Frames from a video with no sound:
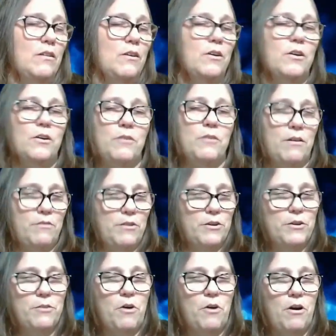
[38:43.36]
Whoever you
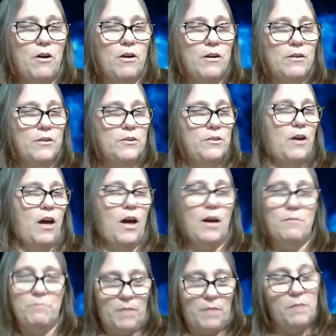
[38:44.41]
are, i to
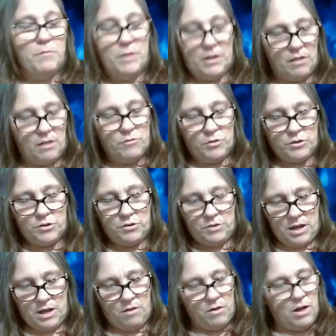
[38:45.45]
see
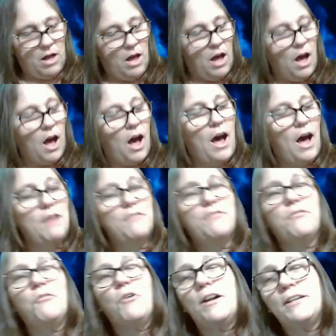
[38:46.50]
that. I
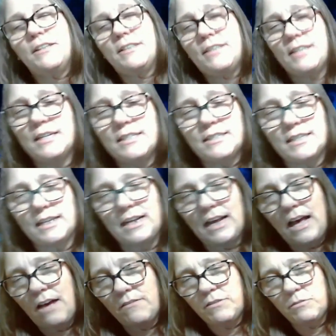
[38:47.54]
wanted this and I
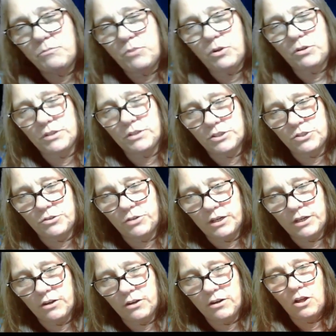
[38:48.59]
haven't pulled the
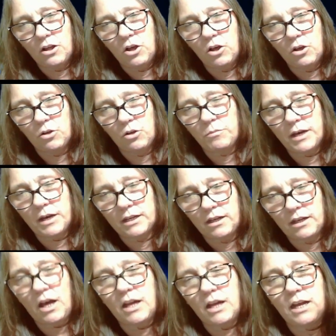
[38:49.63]
trigger. Oh my
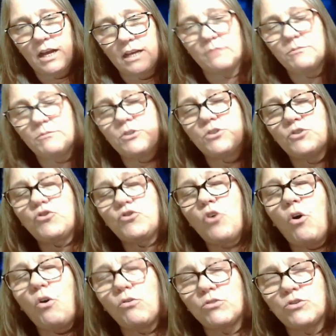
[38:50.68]
god, I am so,
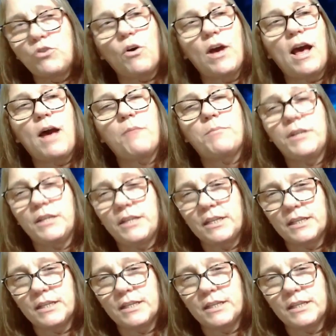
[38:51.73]
so happy to get